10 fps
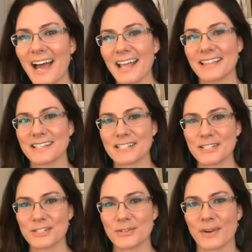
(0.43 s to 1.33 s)
Hi,
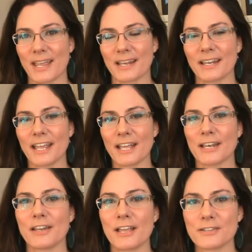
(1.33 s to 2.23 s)
this is Joanne,
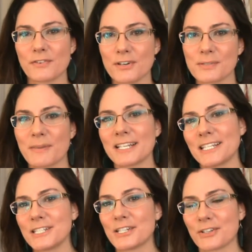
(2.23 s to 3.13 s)
and as far as my
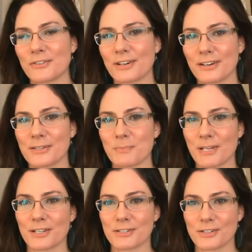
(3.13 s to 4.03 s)
teaching career has
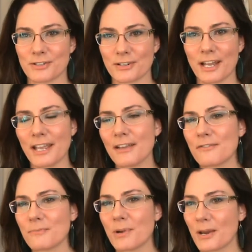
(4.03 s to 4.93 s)
been concerned, I
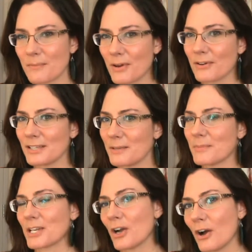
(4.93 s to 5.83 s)
have primarily
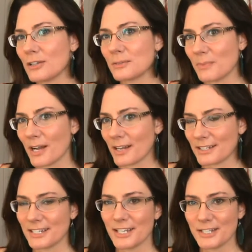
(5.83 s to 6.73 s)
been called
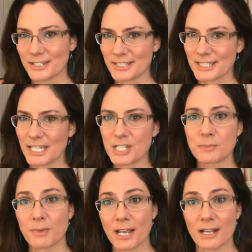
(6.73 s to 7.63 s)
upon to
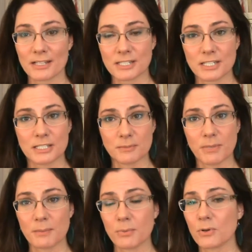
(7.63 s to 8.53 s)
teach biology to
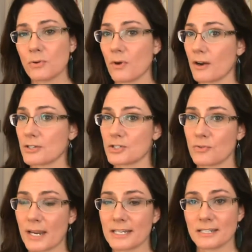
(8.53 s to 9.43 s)
people who are
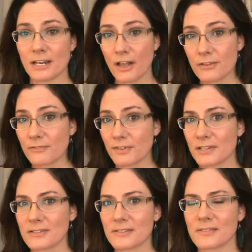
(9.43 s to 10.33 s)
trained in other
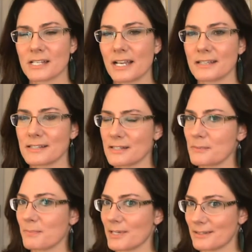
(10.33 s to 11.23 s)
fields of
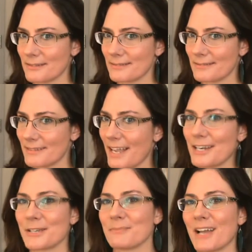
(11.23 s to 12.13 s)
sciences but
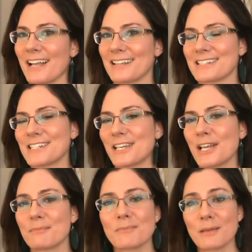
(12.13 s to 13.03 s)
not in
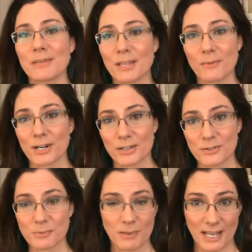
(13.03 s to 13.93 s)
biology, and maybe they want to
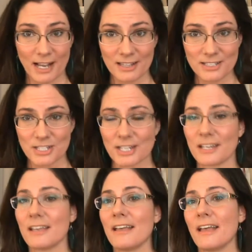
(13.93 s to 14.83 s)
use
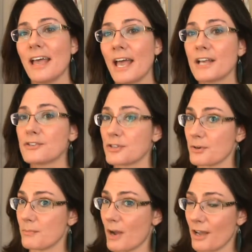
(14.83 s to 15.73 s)
biology as
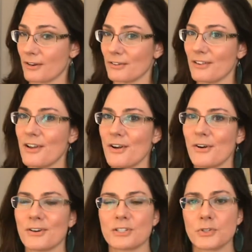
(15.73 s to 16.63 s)
their model
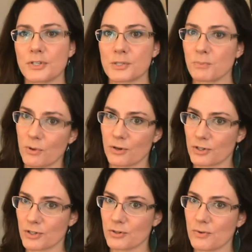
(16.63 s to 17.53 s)
or to explore
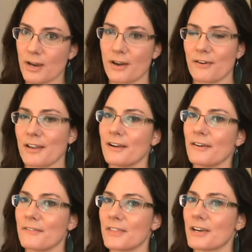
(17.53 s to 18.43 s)
a new area
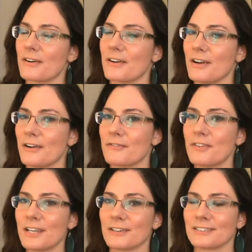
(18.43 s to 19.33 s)
of their uh,
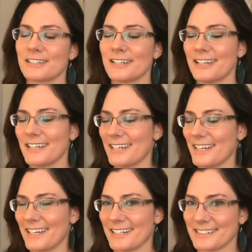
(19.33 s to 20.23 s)
field.
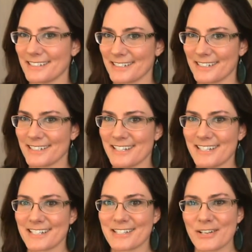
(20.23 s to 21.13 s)
And uh,
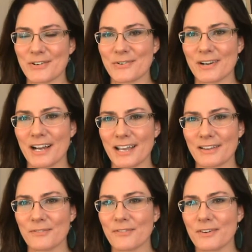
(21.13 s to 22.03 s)
so I
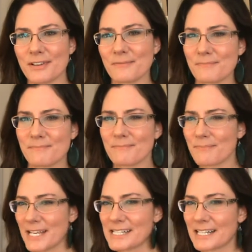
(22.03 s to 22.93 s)

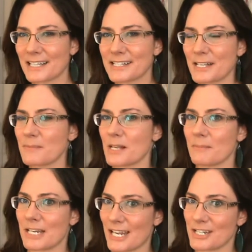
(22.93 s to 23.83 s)
basically it seems
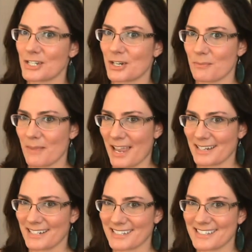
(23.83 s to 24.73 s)
I'm an engineer
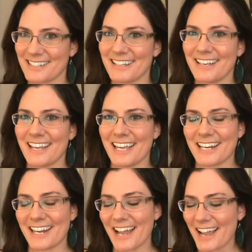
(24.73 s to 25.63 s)
magnet,
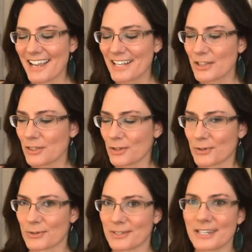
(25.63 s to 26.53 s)
and I
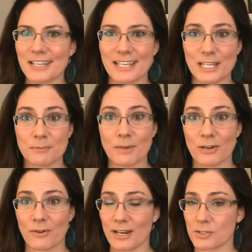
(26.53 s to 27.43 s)
learned in my
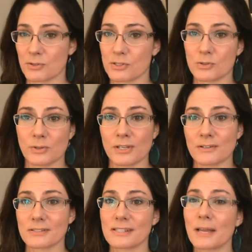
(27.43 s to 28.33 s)
graduate school
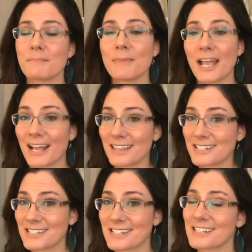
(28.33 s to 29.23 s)
years that
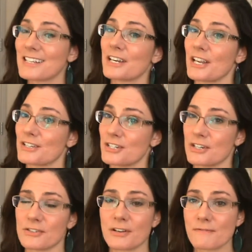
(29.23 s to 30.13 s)
biologists and
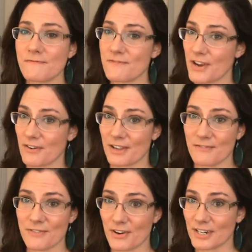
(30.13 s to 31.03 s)
engineers are
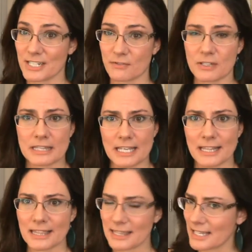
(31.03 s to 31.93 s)
very, very different.
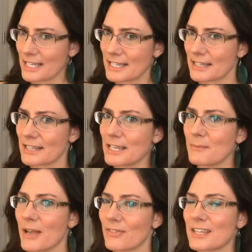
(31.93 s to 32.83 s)
They think,
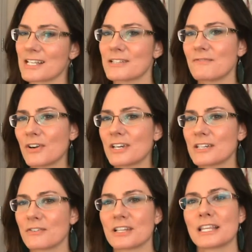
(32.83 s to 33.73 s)
think about things very
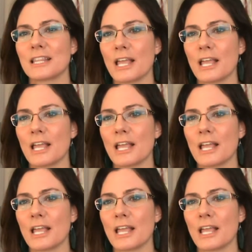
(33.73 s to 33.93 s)
differently.